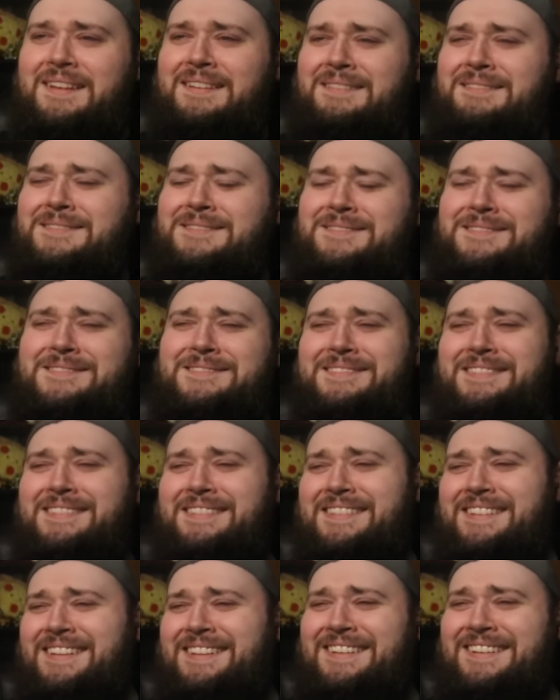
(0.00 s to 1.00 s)

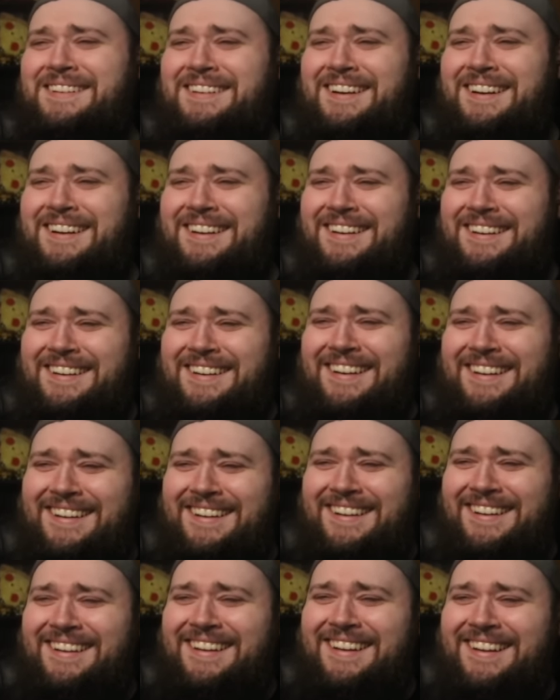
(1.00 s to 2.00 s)

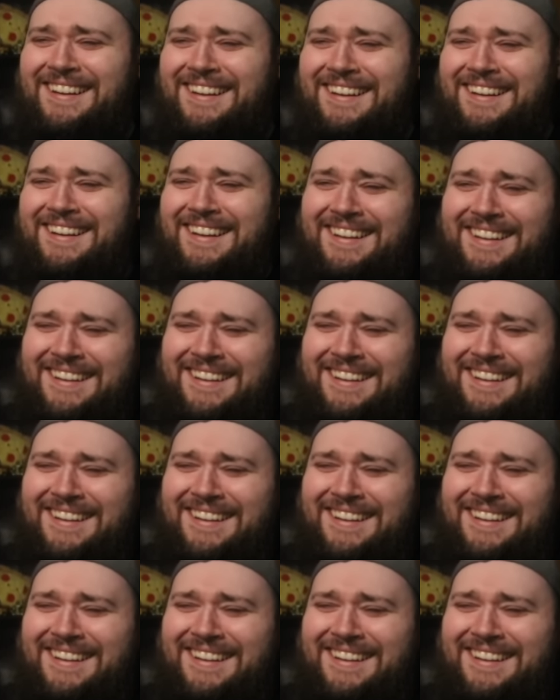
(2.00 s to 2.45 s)
(not speaking)